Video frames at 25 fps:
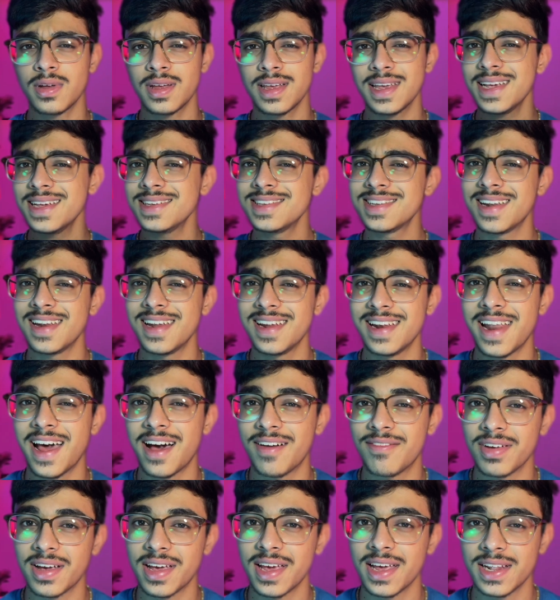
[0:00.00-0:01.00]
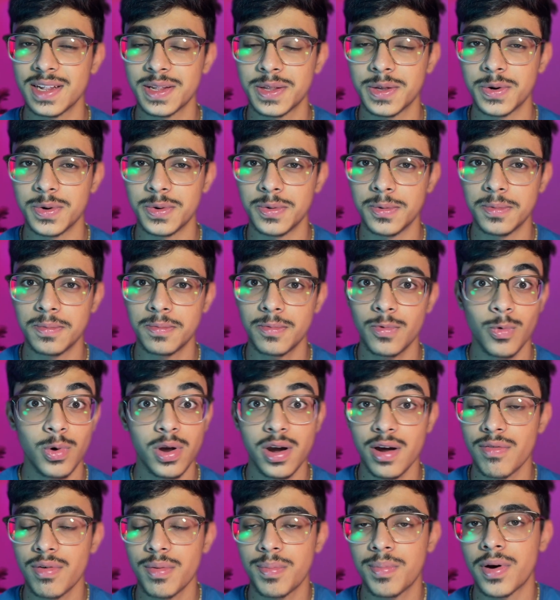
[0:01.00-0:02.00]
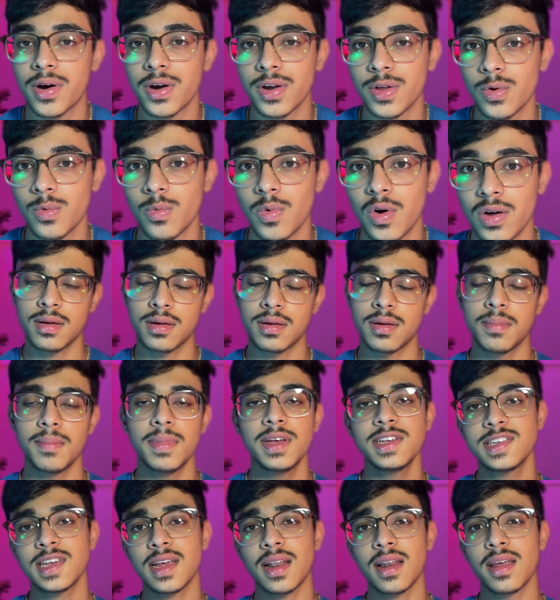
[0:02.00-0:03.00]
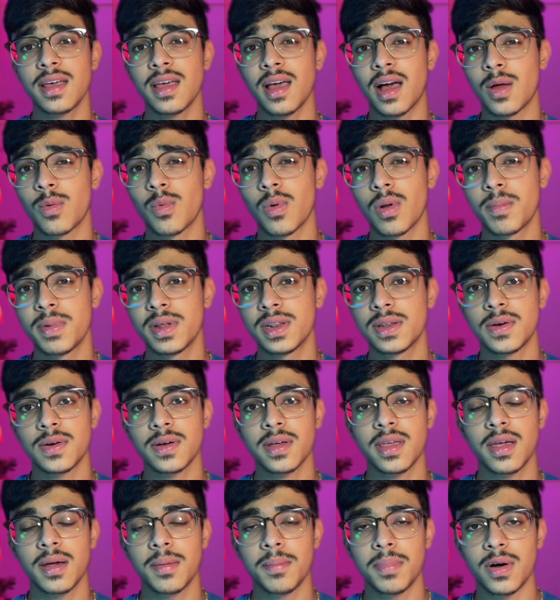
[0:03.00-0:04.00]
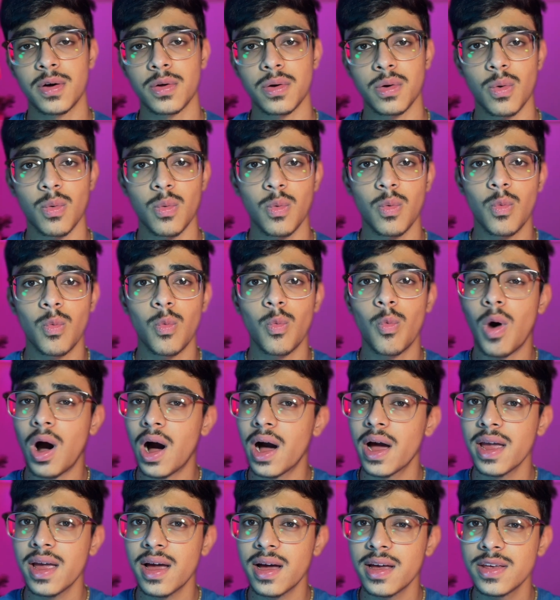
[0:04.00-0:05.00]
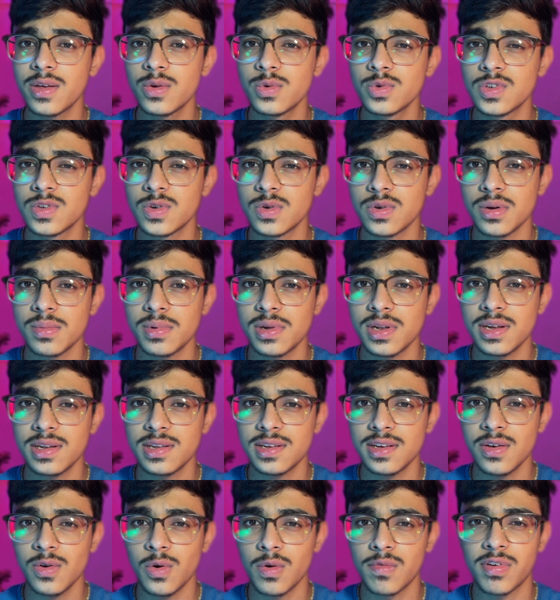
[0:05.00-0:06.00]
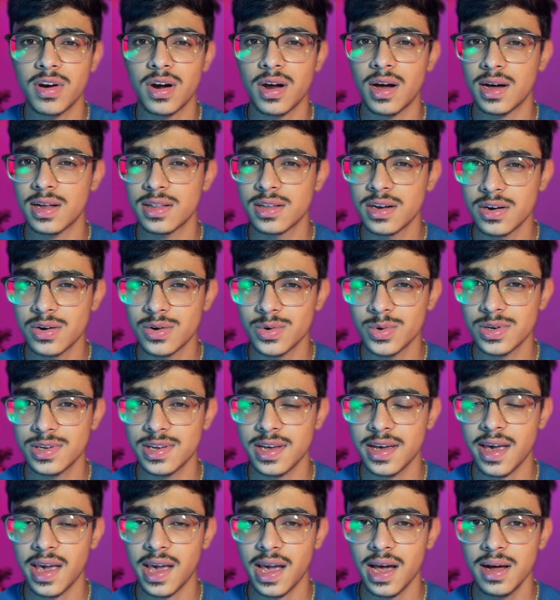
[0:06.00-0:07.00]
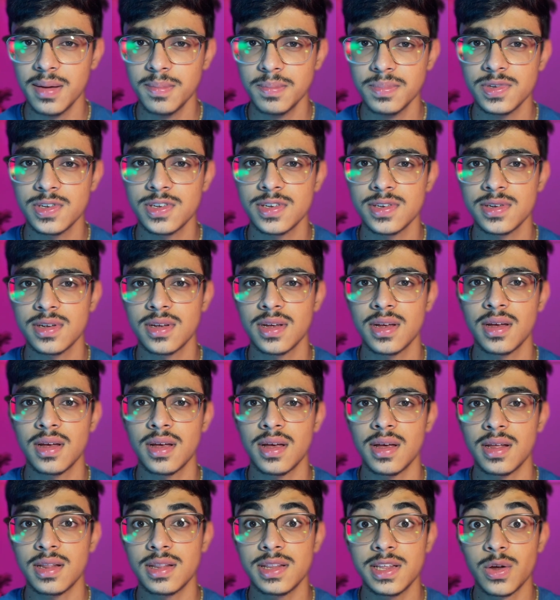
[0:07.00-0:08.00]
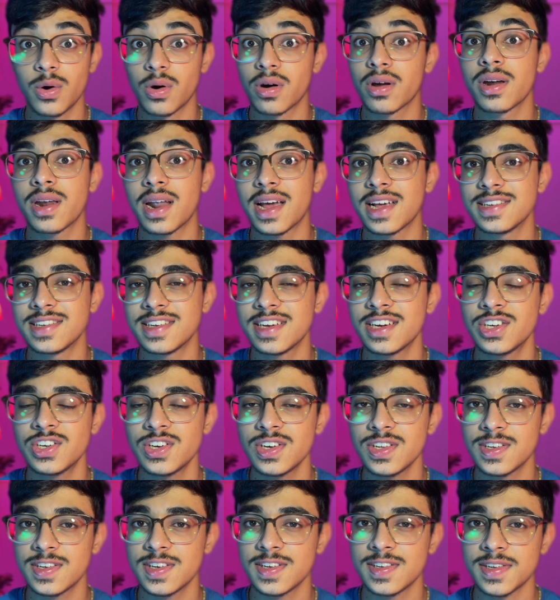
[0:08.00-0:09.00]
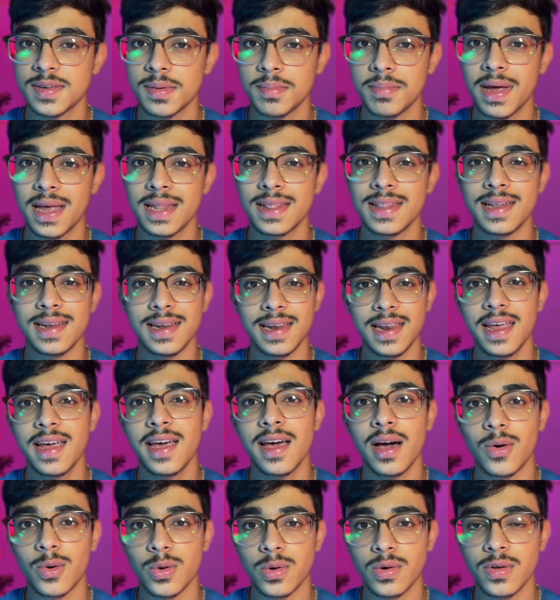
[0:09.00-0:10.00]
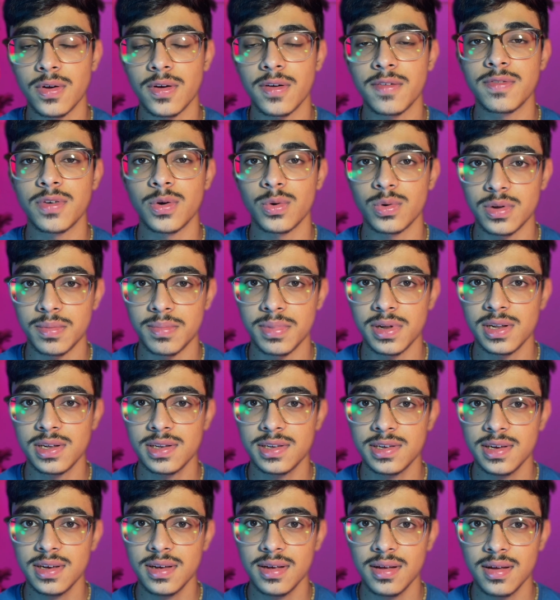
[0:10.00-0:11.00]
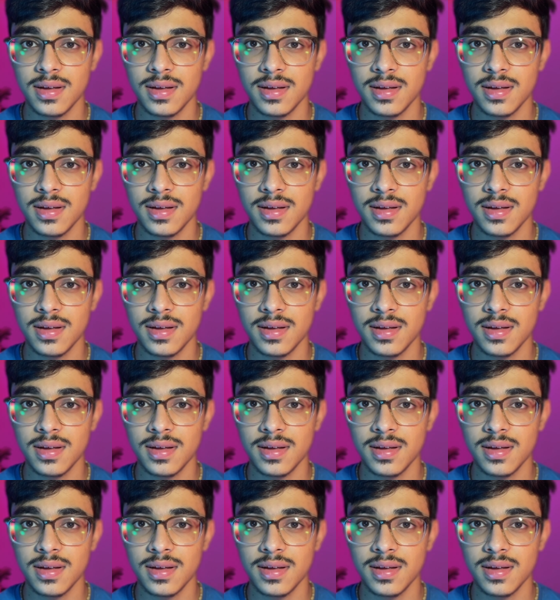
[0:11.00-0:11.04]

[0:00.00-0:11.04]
easily navigate through whatever part you want. Basically, I will be talking about why I use Notability over other note-taking apps, the organization system and the layout of Notability,